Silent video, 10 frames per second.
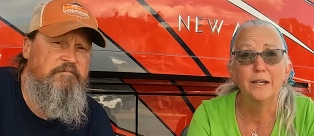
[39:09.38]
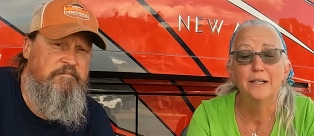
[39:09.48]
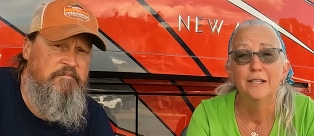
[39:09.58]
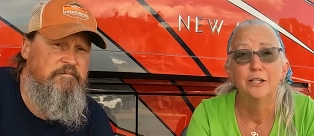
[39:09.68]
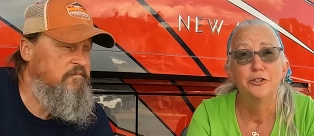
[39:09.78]
Speaker 1: uh,
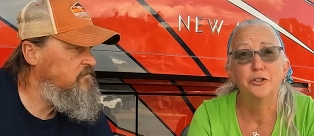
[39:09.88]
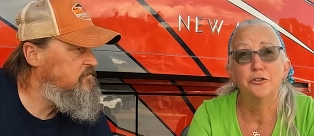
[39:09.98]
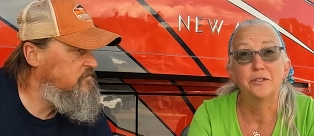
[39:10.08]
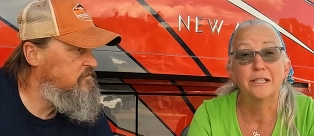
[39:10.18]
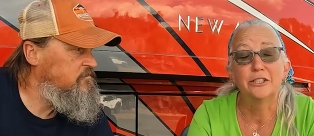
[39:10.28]
do your
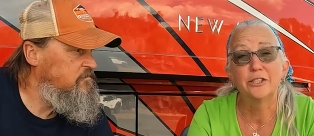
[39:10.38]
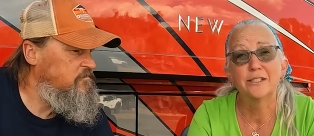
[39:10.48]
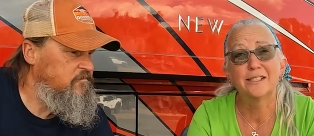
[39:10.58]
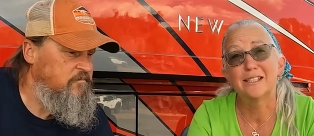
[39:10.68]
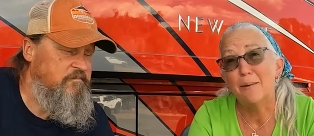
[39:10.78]
dishes.
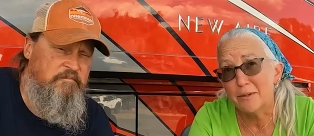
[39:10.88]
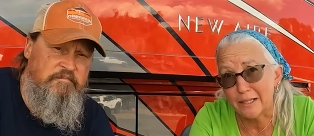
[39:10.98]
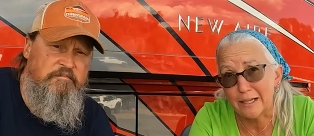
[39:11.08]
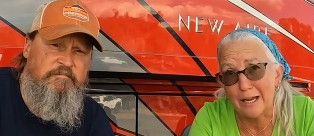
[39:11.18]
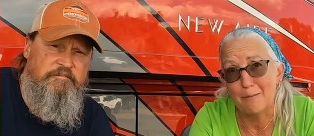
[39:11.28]
Some of the
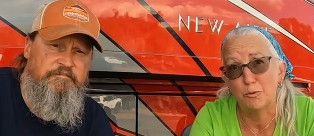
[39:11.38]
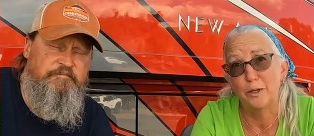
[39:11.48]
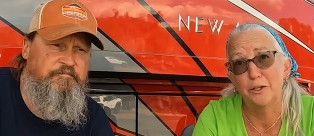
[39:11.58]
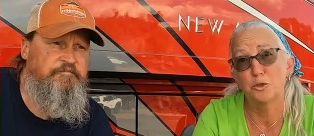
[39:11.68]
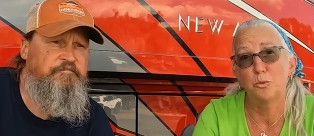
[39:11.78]

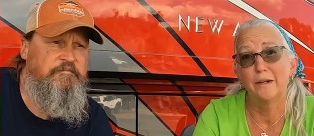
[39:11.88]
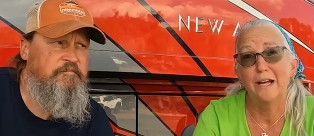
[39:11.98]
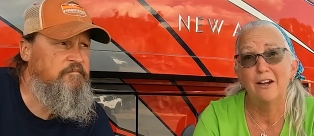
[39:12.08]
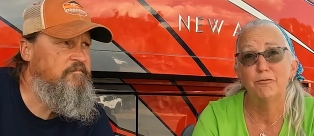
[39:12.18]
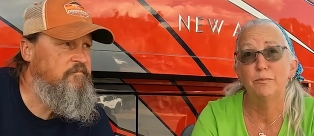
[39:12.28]
campgrounds will
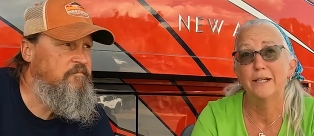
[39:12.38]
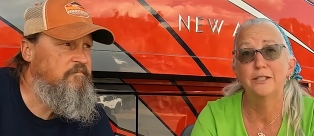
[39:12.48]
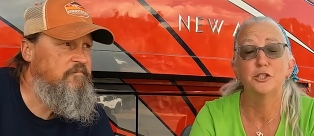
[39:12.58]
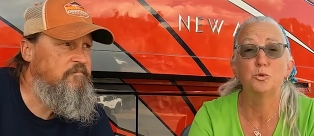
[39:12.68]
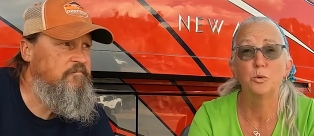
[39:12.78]
have
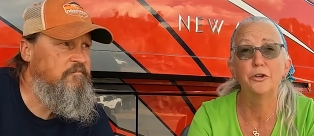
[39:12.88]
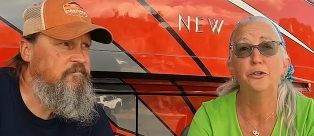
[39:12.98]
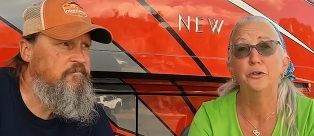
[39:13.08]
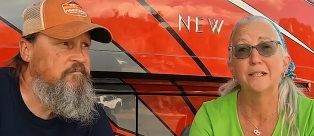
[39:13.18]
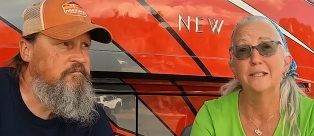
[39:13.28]
places where you
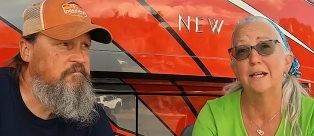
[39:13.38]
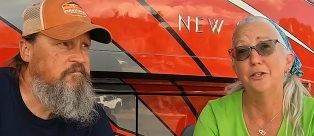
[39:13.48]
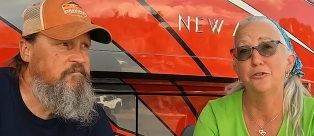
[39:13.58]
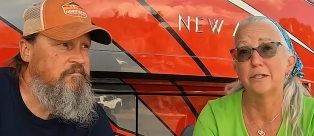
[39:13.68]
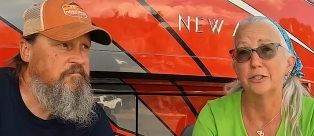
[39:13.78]
can take your
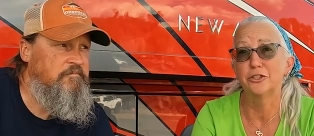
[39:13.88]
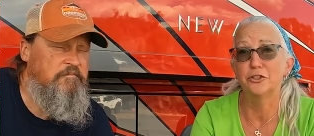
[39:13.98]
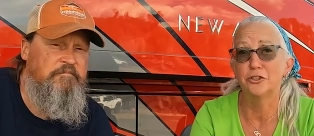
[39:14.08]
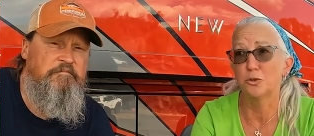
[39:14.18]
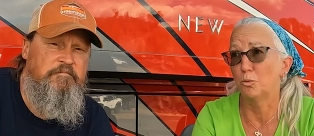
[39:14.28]
dishes
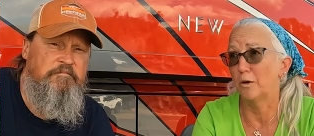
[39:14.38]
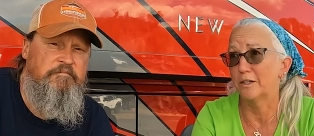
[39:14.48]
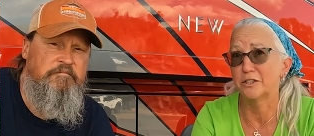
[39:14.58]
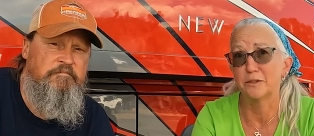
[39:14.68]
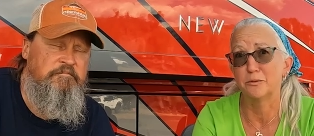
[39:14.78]
to
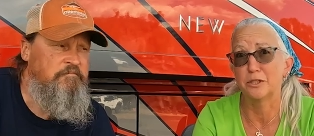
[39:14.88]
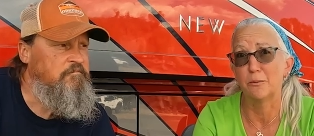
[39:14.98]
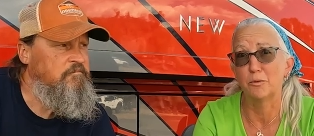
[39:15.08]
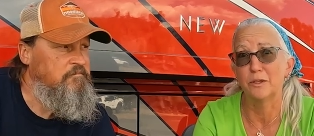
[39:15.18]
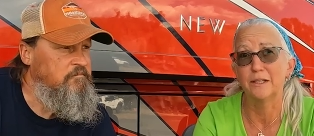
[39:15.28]
wash them
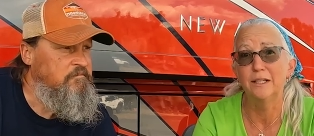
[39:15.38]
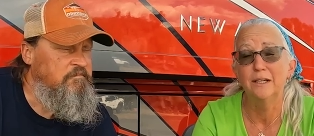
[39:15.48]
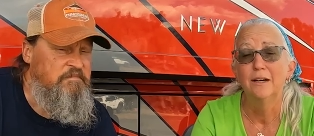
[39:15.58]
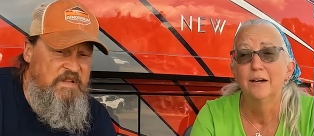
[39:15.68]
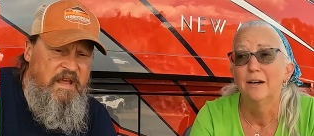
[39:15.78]
Speaker 2: separately.
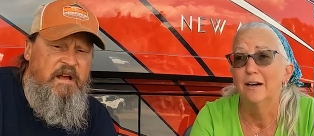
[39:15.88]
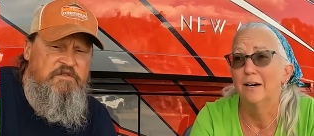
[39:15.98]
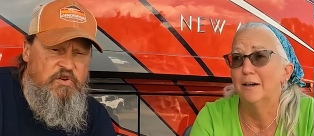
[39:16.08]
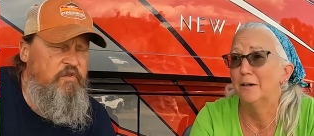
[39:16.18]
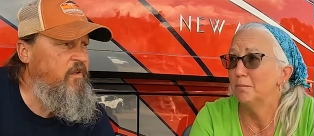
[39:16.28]
Yeah, um,
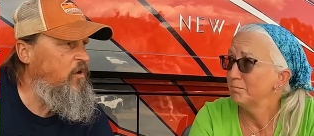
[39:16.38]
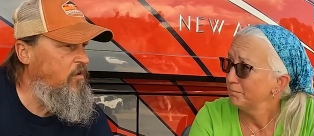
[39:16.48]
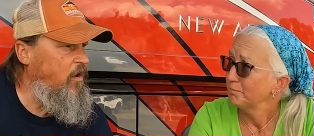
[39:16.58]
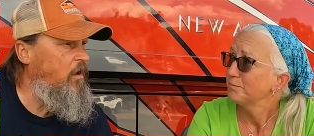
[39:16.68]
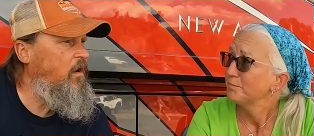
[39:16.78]
so there
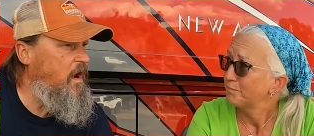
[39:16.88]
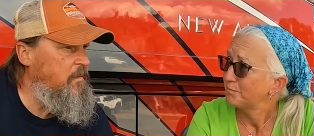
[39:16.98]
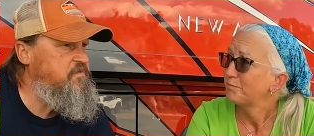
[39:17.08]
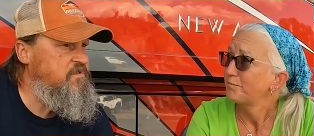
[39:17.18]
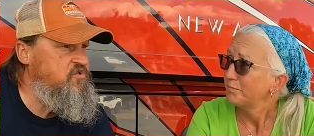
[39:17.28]
are
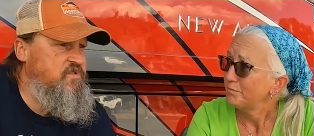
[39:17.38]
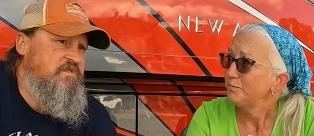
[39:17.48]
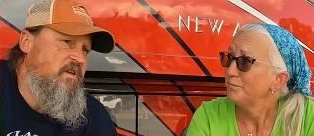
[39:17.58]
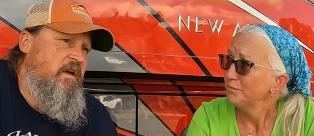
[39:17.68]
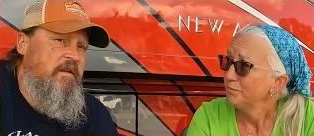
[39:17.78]
options. Just
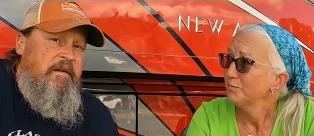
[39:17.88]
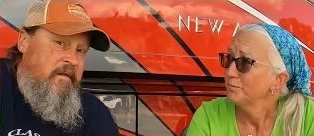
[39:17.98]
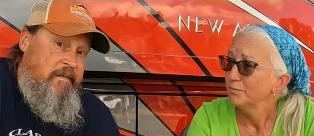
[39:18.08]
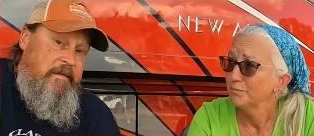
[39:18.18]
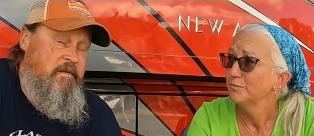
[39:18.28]
like
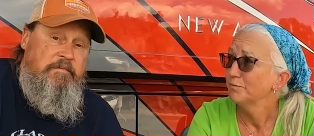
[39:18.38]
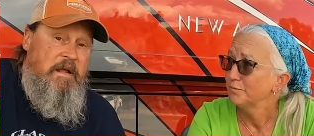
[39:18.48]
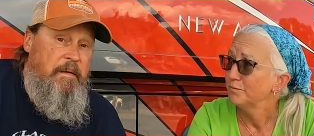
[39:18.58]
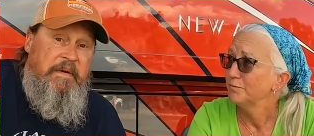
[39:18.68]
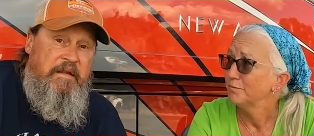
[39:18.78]
there, I
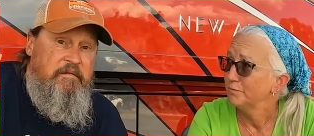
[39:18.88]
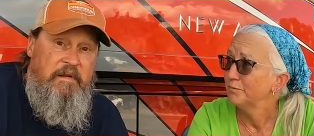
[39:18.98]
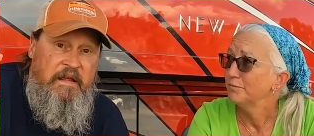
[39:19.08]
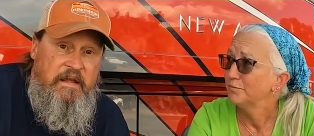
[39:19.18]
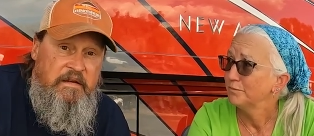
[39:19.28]
mean,
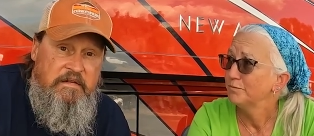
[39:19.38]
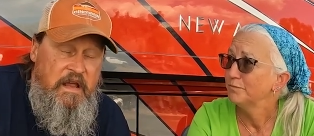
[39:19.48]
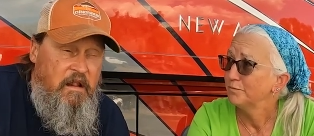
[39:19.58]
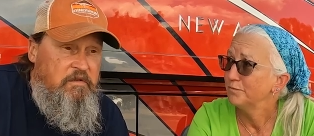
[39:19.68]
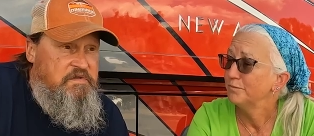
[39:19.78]
in
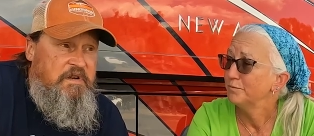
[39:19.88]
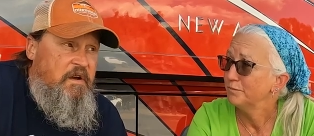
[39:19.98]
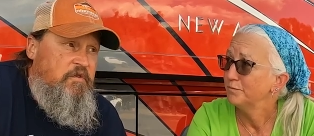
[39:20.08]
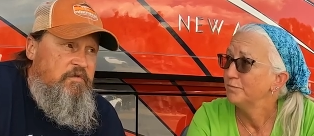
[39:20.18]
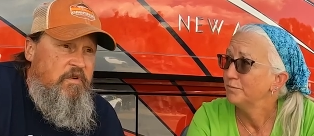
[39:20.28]

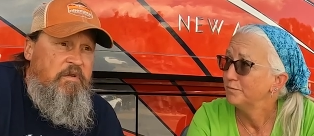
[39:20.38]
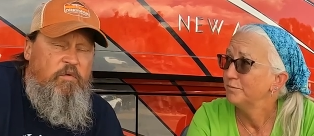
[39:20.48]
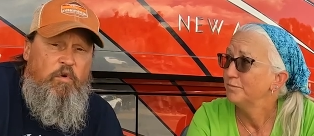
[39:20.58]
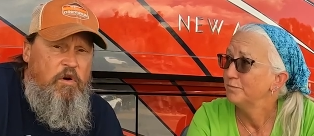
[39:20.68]
Yellowstone, you could